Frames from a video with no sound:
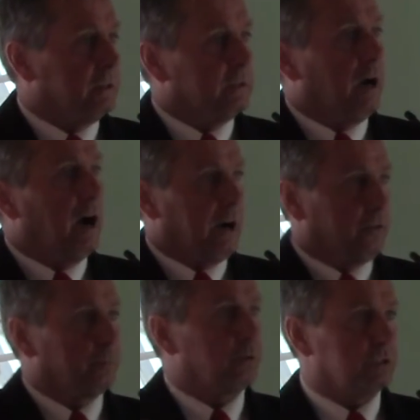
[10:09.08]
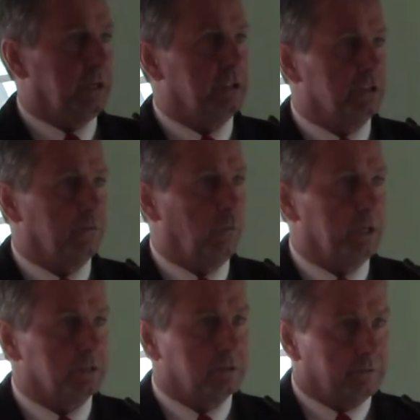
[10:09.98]
the higher the percentage of
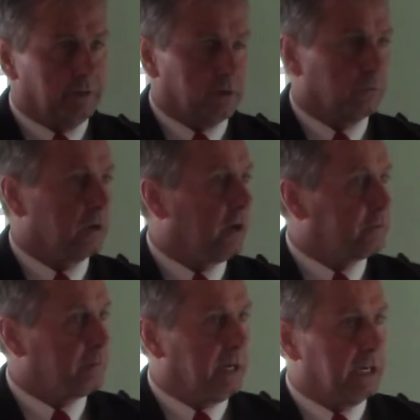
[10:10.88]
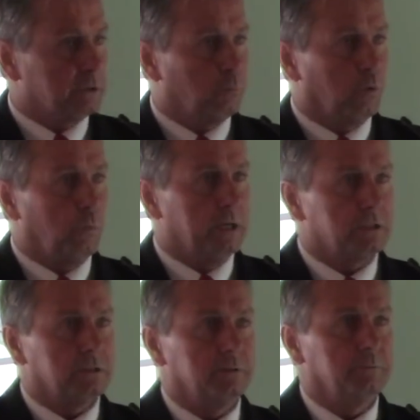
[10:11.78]
waste. Federal government has more
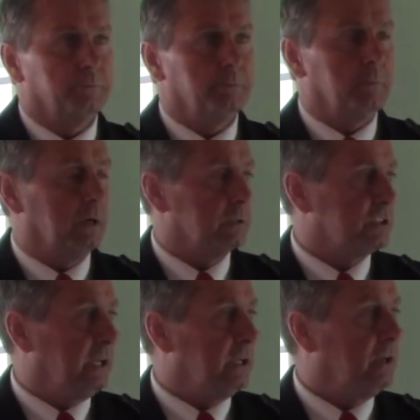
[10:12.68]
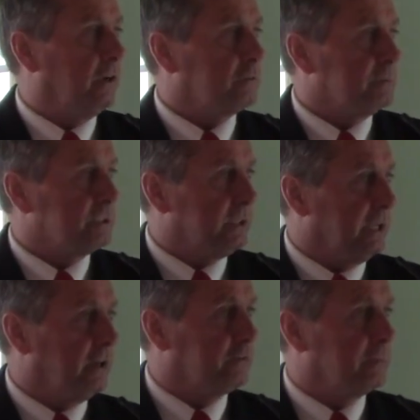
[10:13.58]
waste than state government
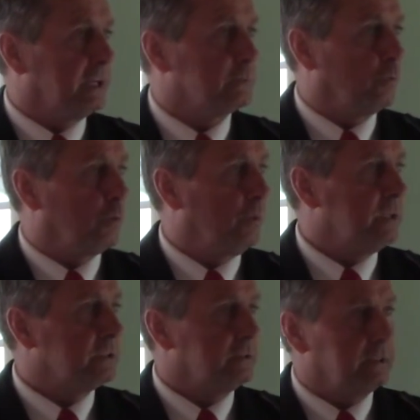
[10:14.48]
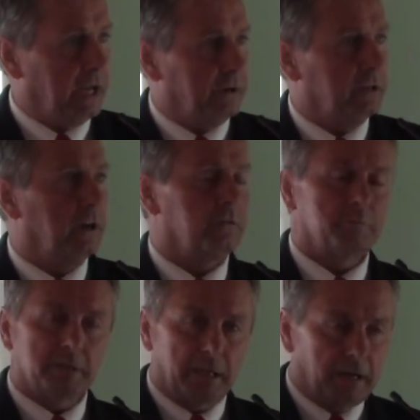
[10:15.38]
has more waste than county
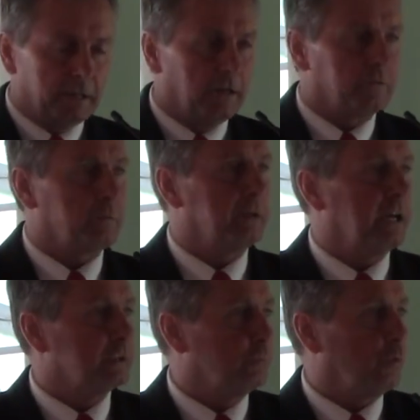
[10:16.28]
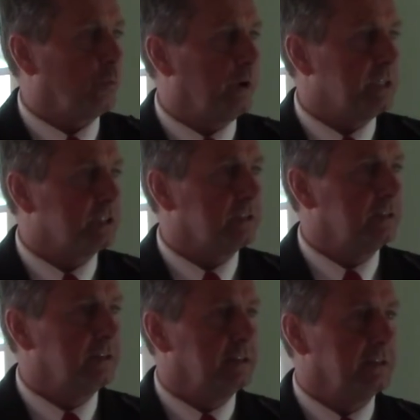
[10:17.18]
government has more waste
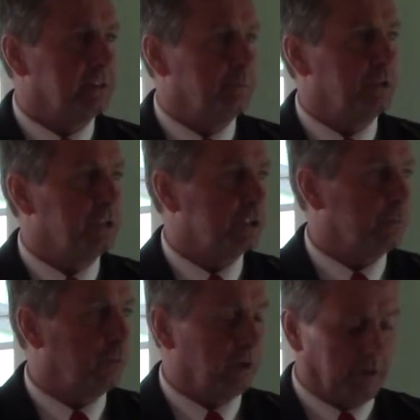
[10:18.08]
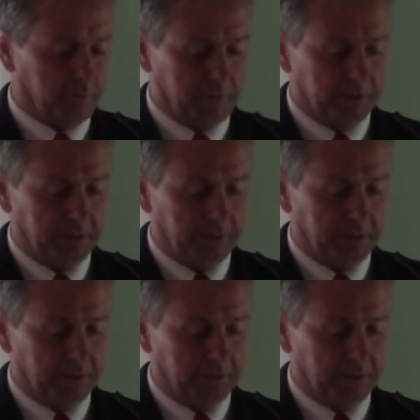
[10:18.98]
than municipal government.